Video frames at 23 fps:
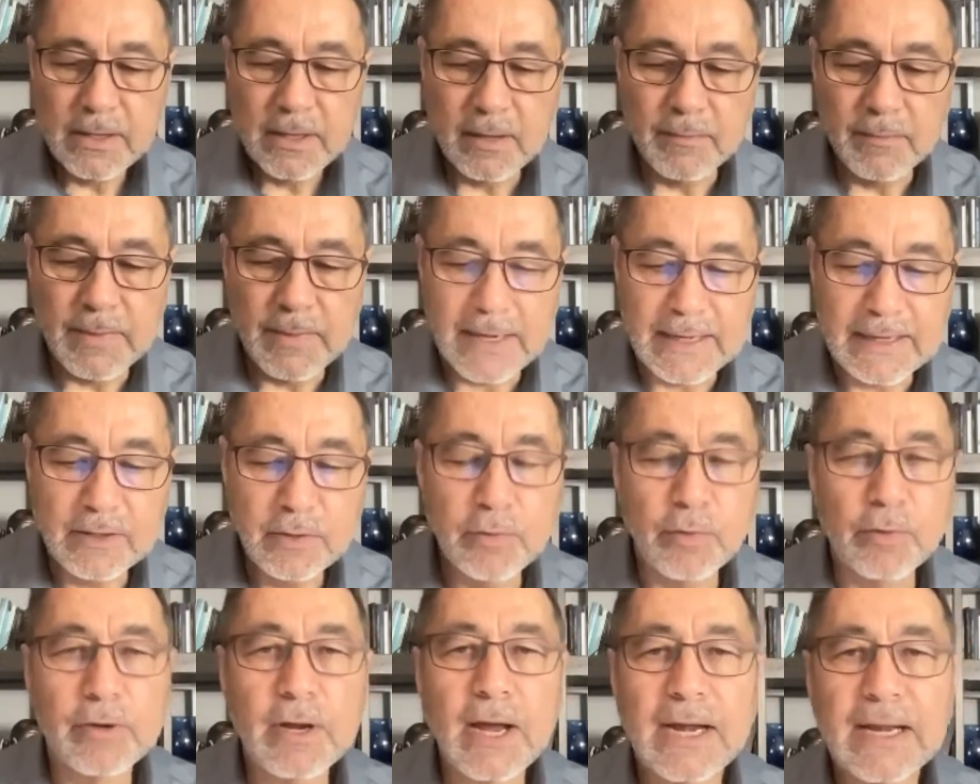many
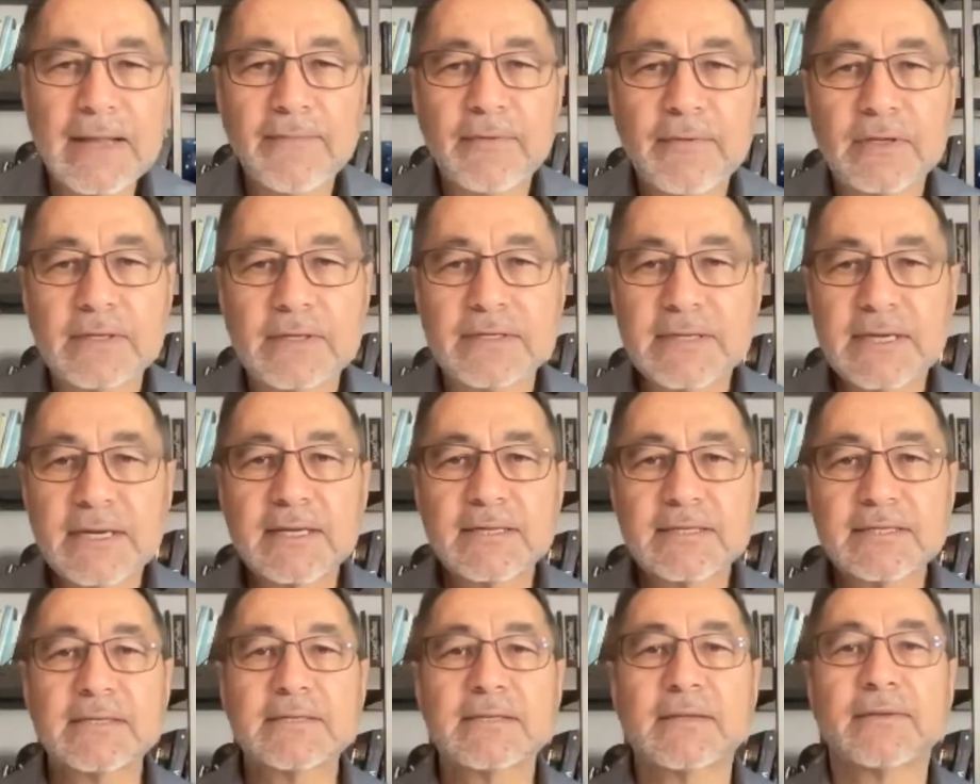who are not even
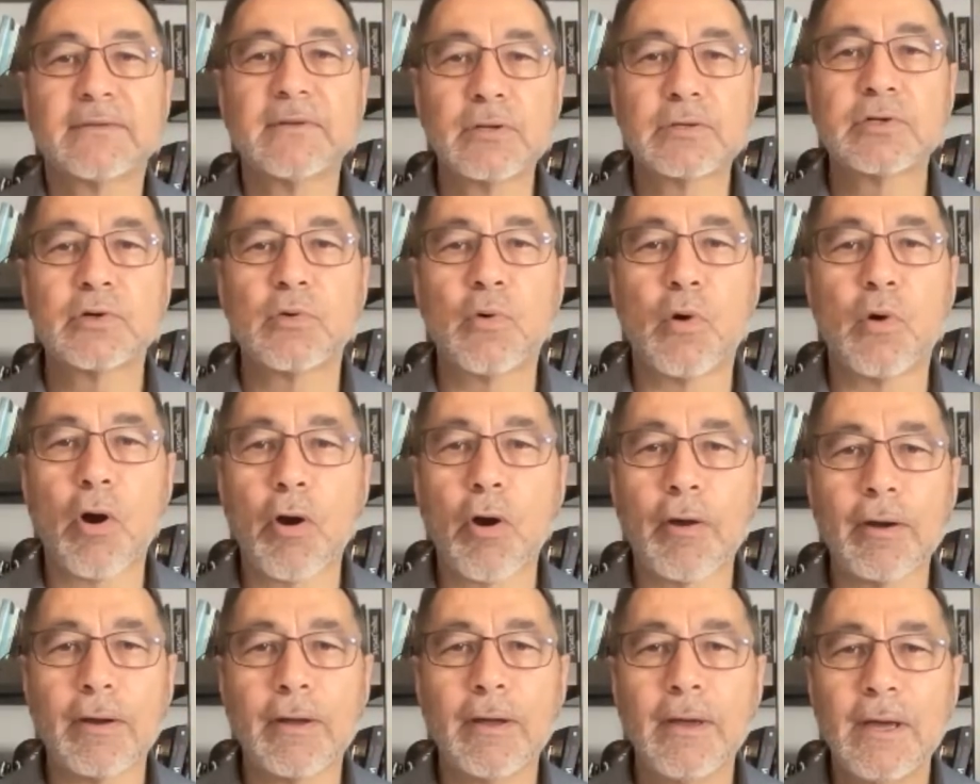citizens, and those who
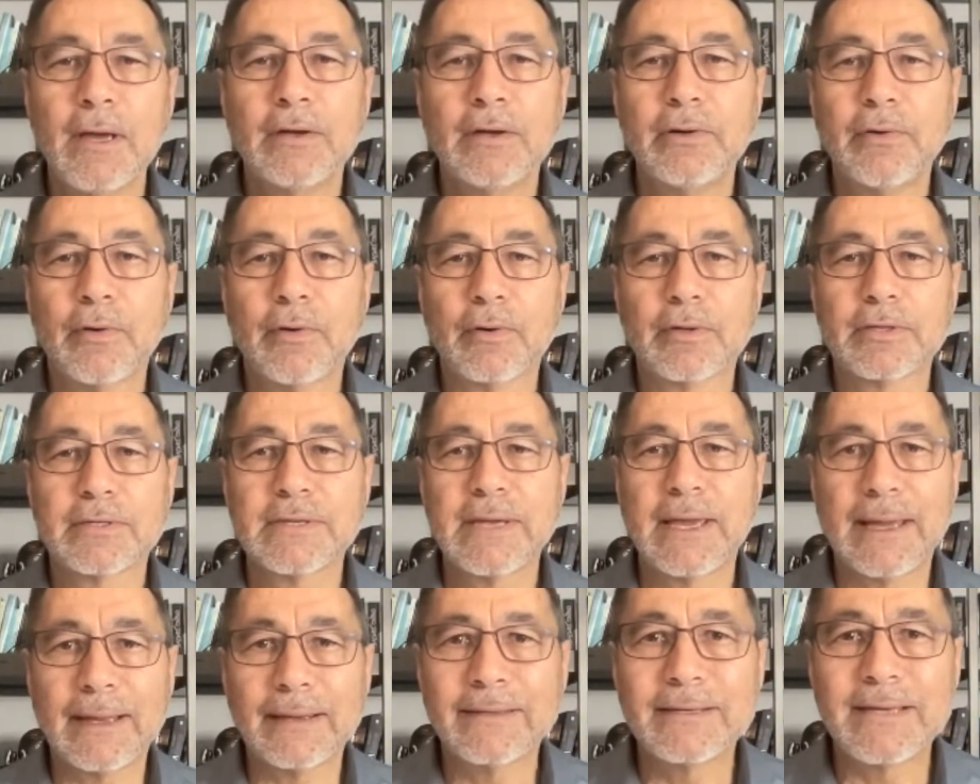are
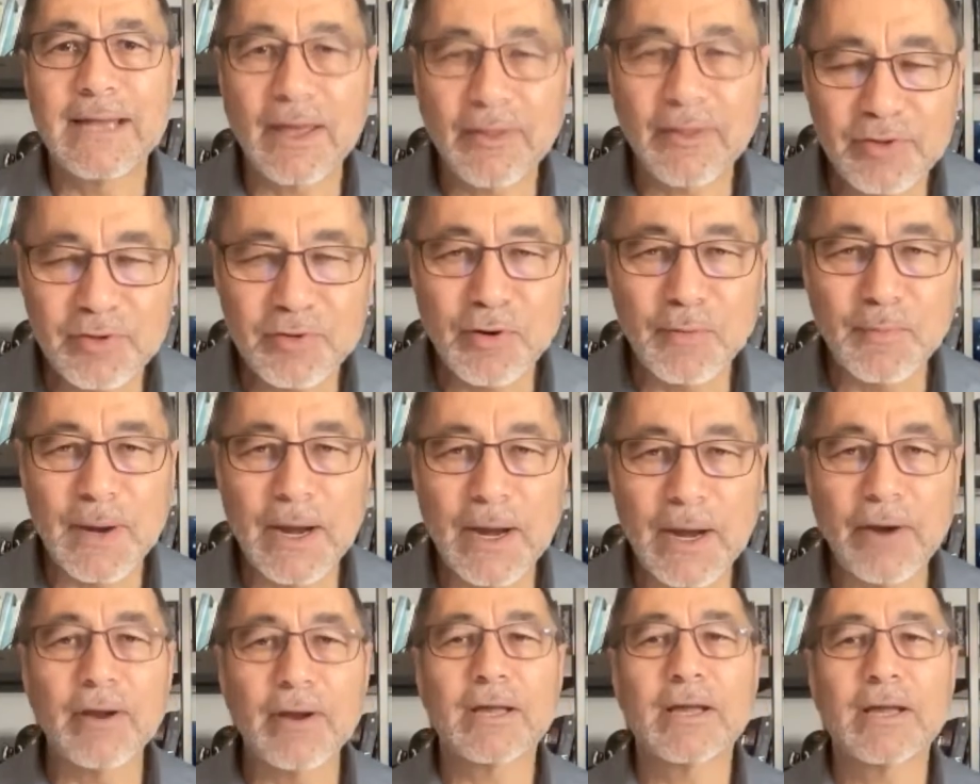saying death to
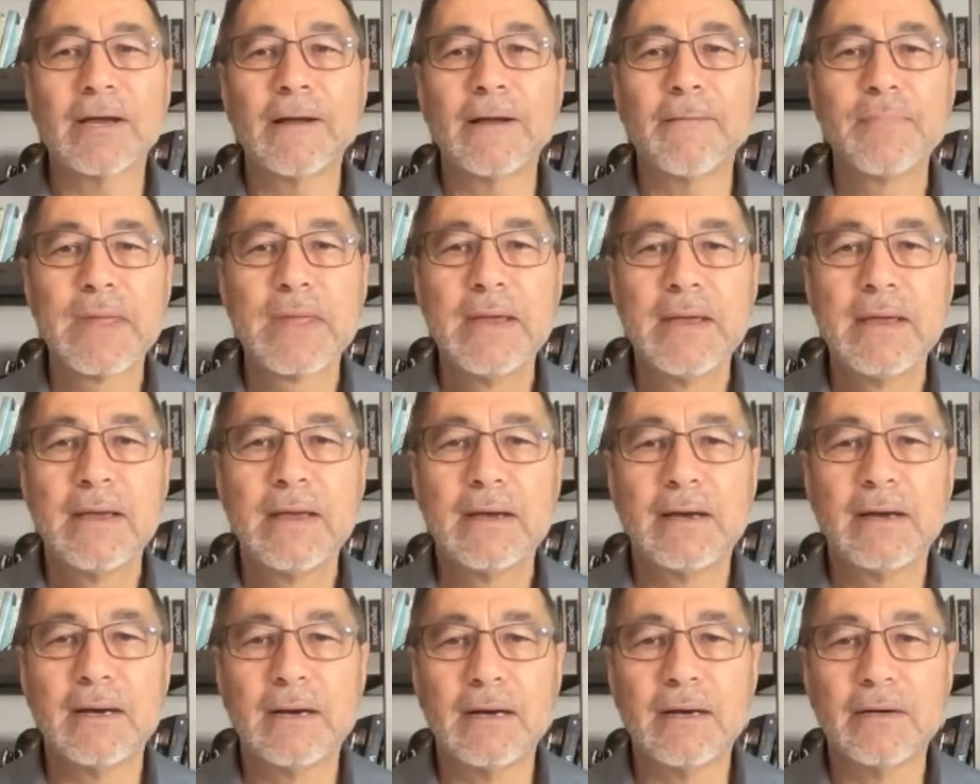America,
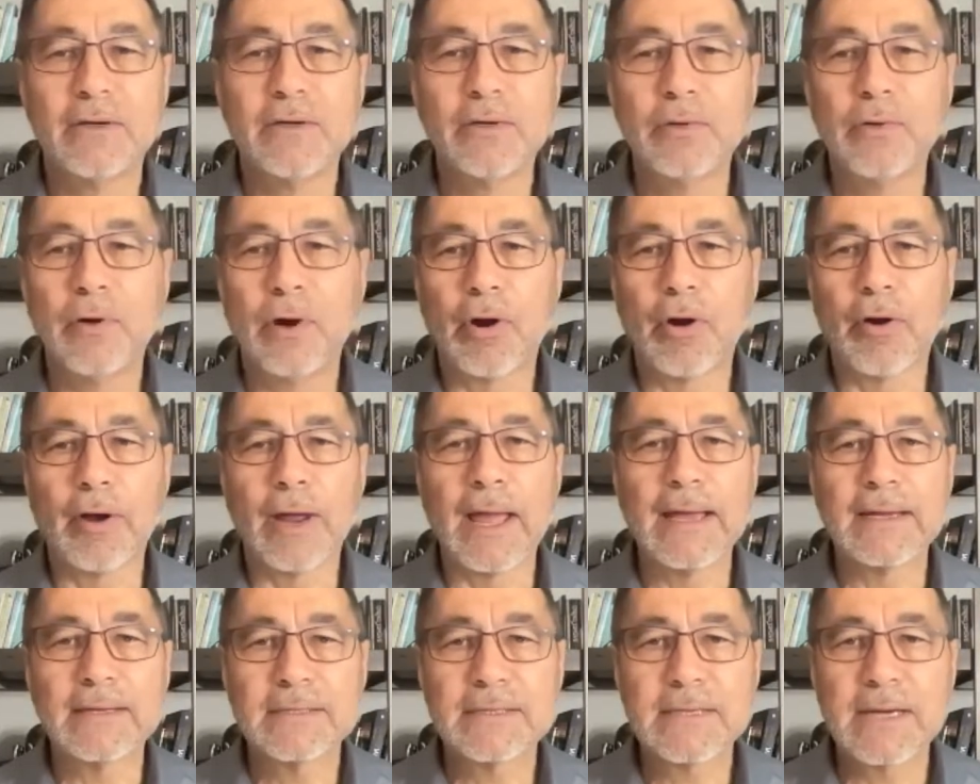who are
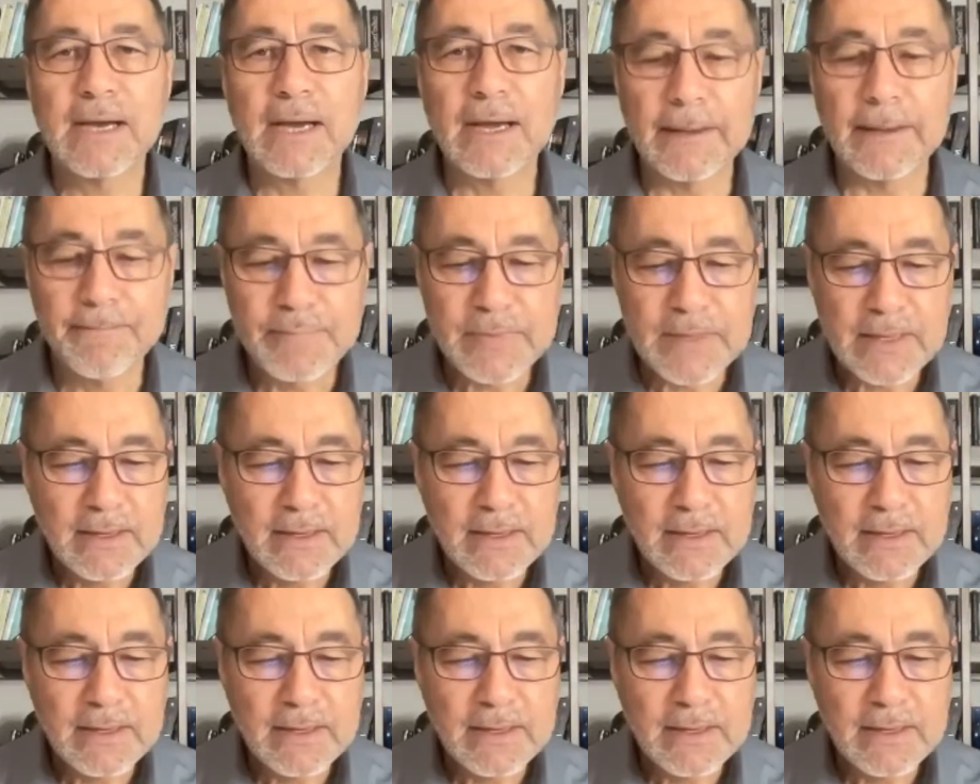anti-Israel.